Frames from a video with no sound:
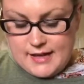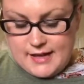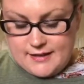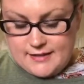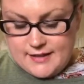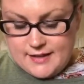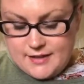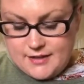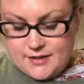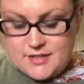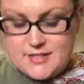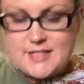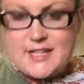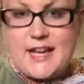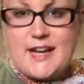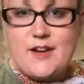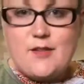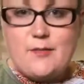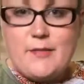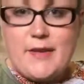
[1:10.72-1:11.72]
And then you just
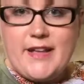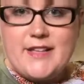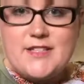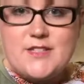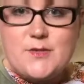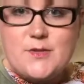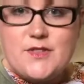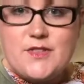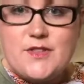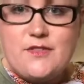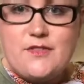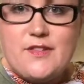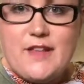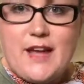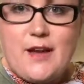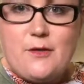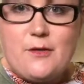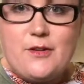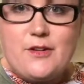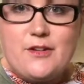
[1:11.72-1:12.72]
kind of mess with the
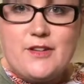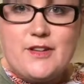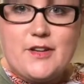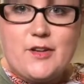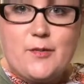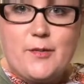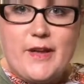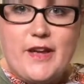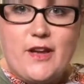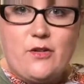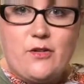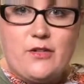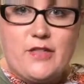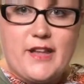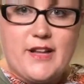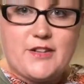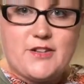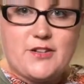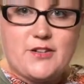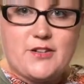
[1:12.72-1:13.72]
flower a little bit. Oh,
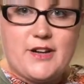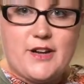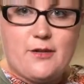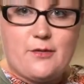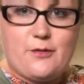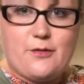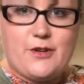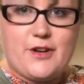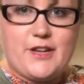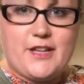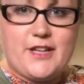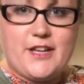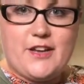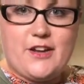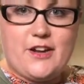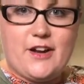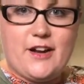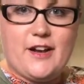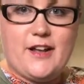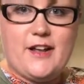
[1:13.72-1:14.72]
that turned out really
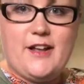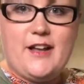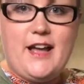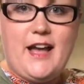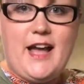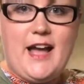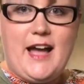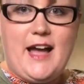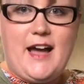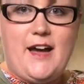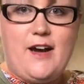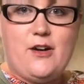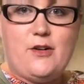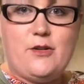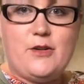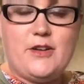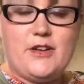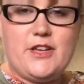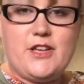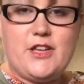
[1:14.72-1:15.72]
good.
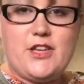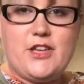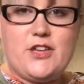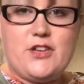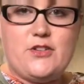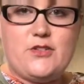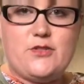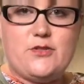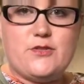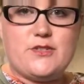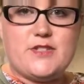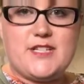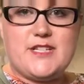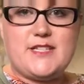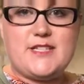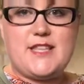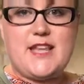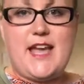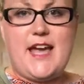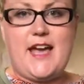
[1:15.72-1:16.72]
How cute
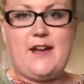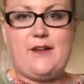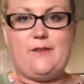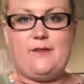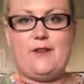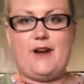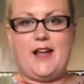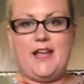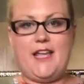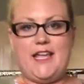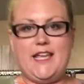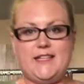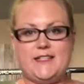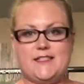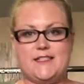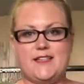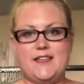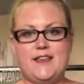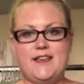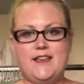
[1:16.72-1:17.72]
is that,
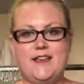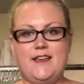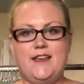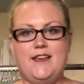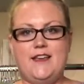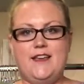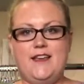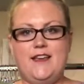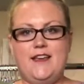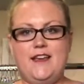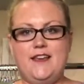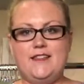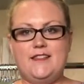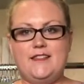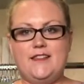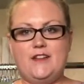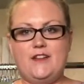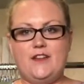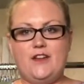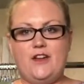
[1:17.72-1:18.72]
right? And
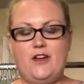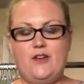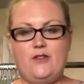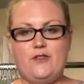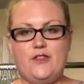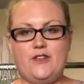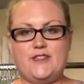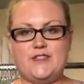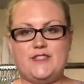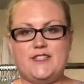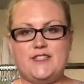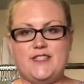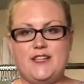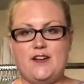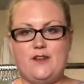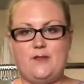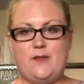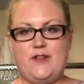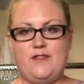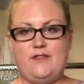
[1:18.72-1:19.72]
then there you go. There's the
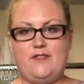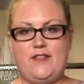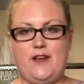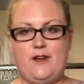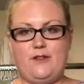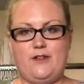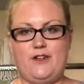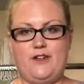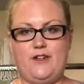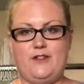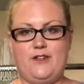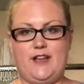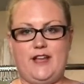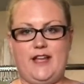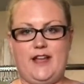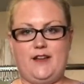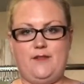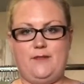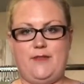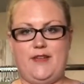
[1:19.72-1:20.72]
center of my flower. And you can
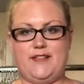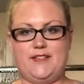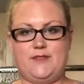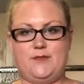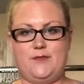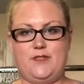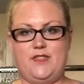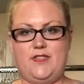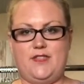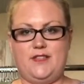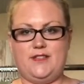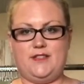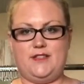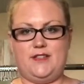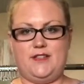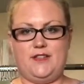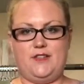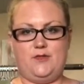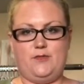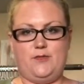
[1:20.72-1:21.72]
kind of mess with this a
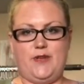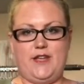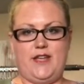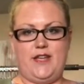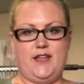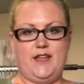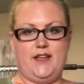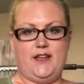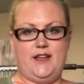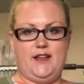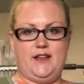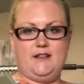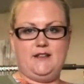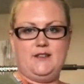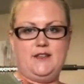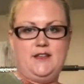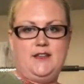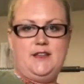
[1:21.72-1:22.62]
little bit and